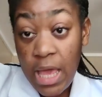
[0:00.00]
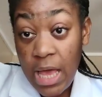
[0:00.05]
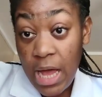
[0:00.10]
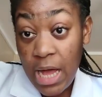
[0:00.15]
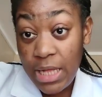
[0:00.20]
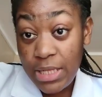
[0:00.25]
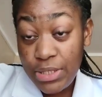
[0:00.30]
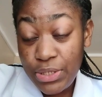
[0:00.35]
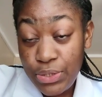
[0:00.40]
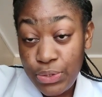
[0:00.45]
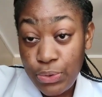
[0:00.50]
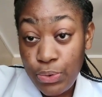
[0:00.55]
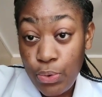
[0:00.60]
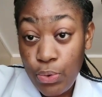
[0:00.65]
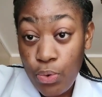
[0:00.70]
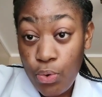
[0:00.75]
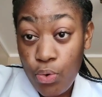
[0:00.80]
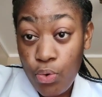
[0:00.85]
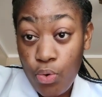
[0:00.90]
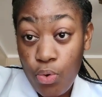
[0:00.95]
And
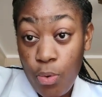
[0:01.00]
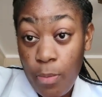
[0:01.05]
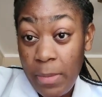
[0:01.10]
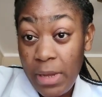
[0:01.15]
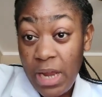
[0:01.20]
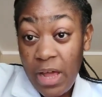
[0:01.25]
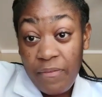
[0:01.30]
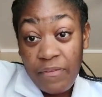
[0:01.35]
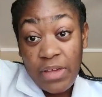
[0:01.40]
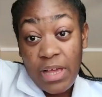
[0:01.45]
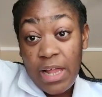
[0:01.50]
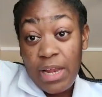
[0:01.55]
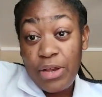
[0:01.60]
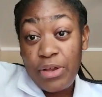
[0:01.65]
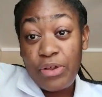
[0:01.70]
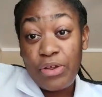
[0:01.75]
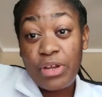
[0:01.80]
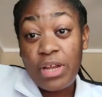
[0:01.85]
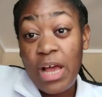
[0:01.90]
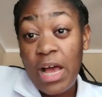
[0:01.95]
so I have to
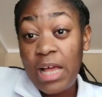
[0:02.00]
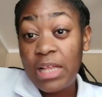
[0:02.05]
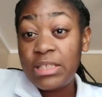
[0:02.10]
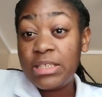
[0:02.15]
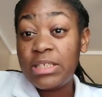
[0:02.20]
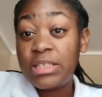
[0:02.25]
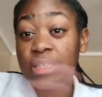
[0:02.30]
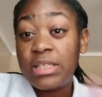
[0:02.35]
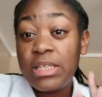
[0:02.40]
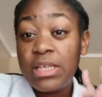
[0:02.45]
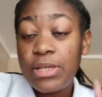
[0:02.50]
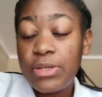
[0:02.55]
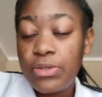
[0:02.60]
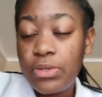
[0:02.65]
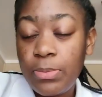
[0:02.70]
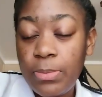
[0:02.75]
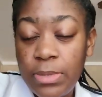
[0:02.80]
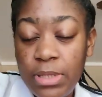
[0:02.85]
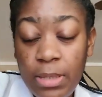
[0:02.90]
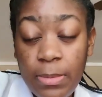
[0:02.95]
learn all these things.
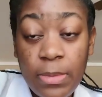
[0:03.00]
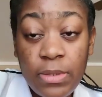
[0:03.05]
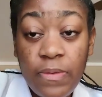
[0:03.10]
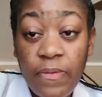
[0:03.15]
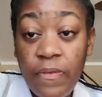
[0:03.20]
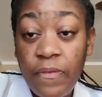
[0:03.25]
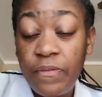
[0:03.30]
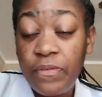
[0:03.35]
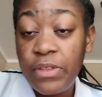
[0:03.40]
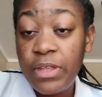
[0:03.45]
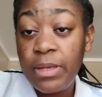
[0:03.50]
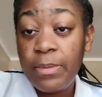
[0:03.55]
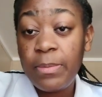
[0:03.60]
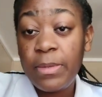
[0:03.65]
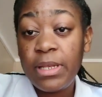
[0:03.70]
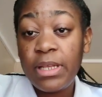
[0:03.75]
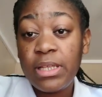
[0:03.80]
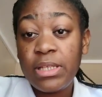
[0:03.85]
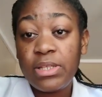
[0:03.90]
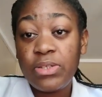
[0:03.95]
So I take me 15
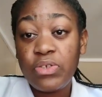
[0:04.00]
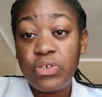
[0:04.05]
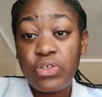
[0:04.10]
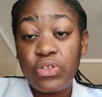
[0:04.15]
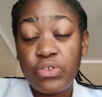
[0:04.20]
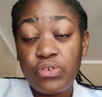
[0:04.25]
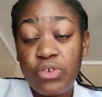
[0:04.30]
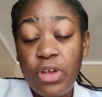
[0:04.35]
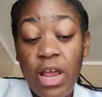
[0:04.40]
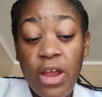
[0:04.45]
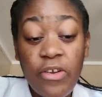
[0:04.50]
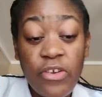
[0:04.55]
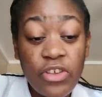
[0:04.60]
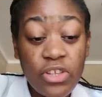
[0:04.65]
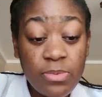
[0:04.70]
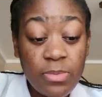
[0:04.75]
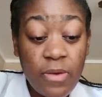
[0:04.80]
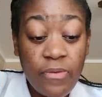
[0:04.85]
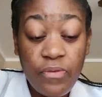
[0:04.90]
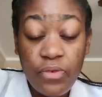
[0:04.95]
minutes, just try rest
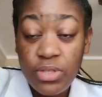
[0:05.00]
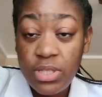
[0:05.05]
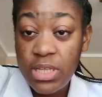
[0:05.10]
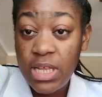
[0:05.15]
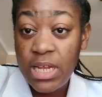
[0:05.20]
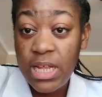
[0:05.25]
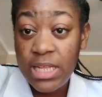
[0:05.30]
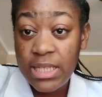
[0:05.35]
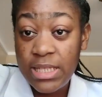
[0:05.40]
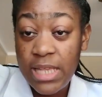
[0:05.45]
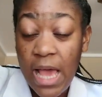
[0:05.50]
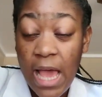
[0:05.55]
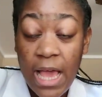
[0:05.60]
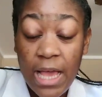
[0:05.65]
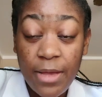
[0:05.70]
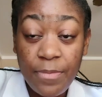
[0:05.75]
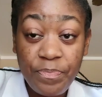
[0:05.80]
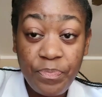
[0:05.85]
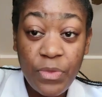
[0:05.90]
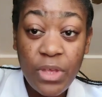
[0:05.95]
my foot in that
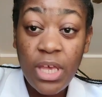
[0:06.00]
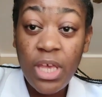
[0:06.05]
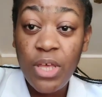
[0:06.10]
time.